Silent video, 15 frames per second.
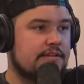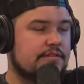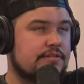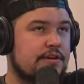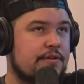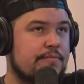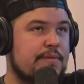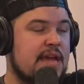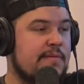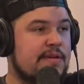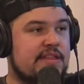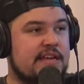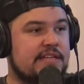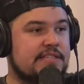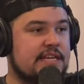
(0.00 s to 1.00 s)
So
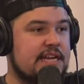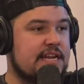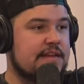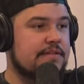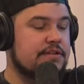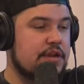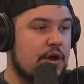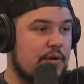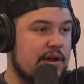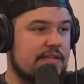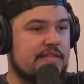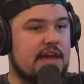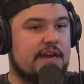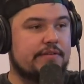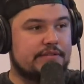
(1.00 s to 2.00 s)
maybe they did it
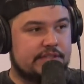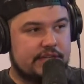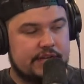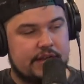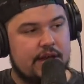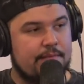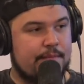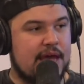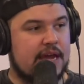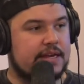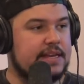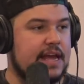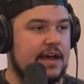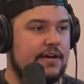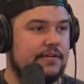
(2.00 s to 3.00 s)
knowing that it's going to come
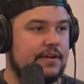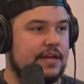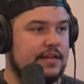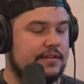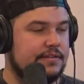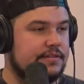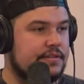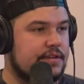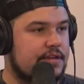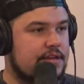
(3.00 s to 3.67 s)
back down and,